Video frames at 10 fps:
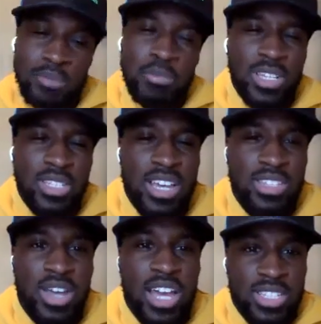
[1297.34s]
But
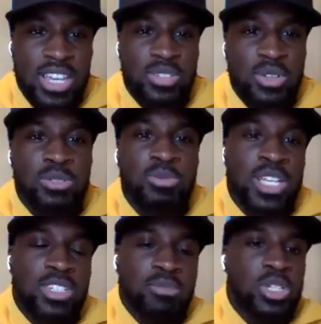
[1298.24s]
you
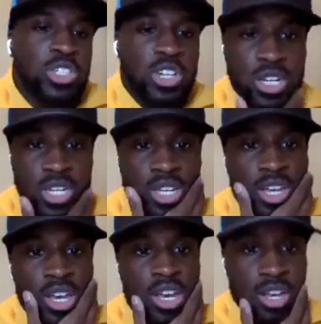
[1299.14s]
mentioned maturing
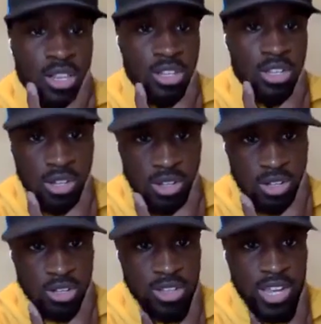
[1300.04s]
a
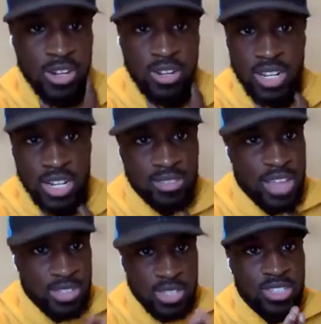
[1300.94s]
little later, and
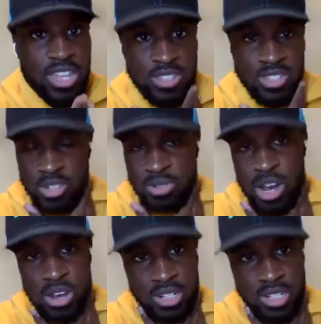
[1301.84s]
that took a
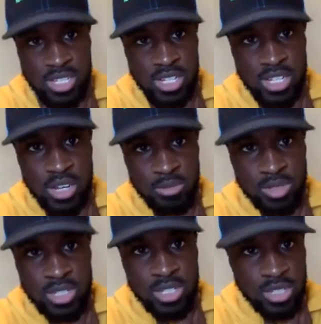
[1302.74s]
while to
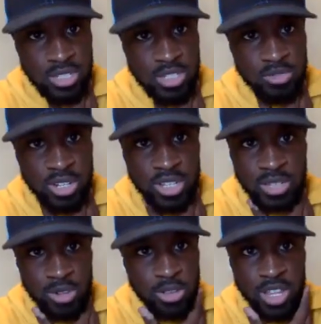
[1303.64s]
come to
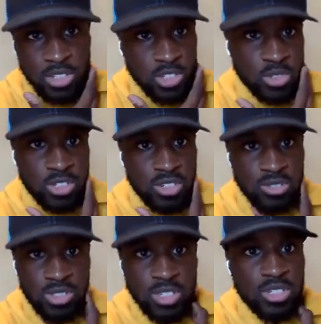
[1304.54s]
realize, probably like junior,
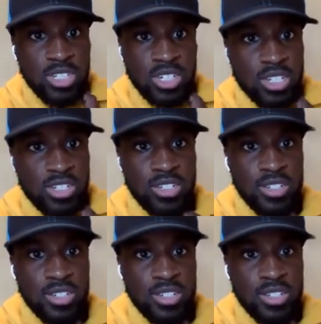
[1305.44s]
senior year.